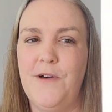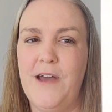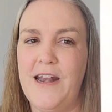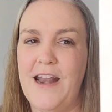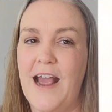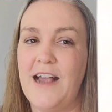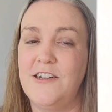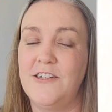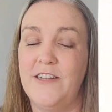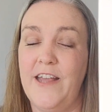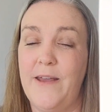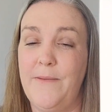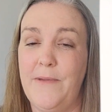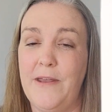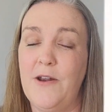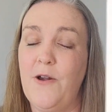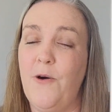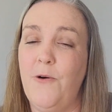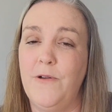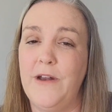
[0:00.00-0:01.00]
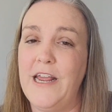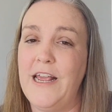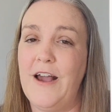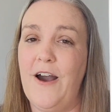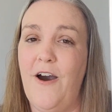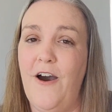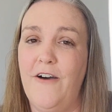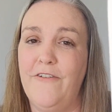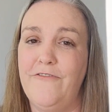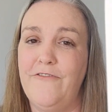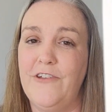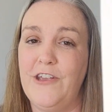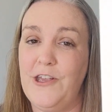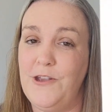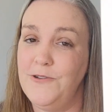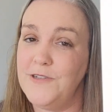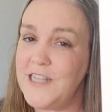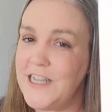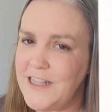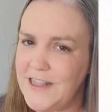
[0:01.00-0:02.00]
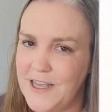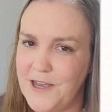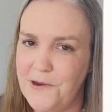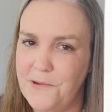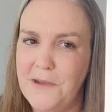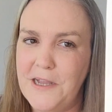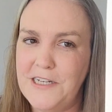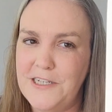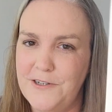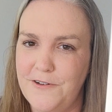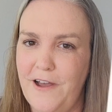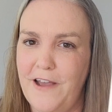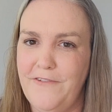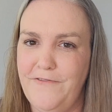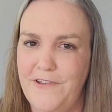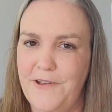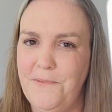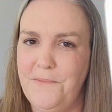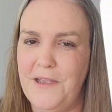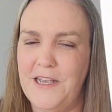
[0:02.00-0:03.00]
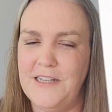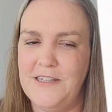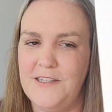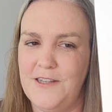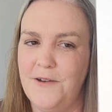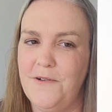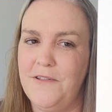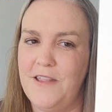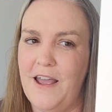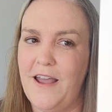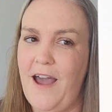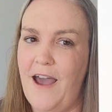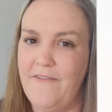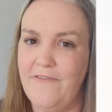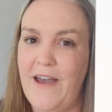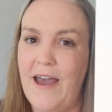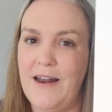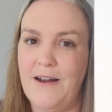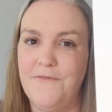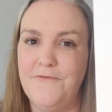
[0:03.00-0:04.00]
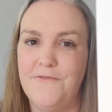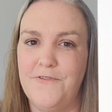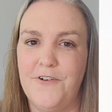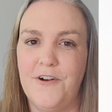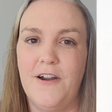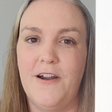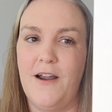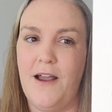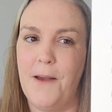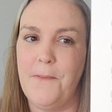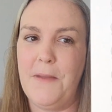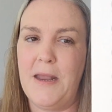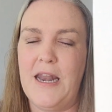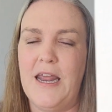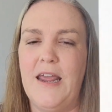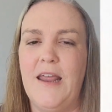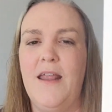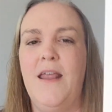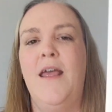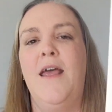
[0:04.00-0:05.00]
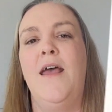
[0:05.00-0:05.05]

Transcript: And actually I've been holding off using them until I filmed this, so I've had them for a minute.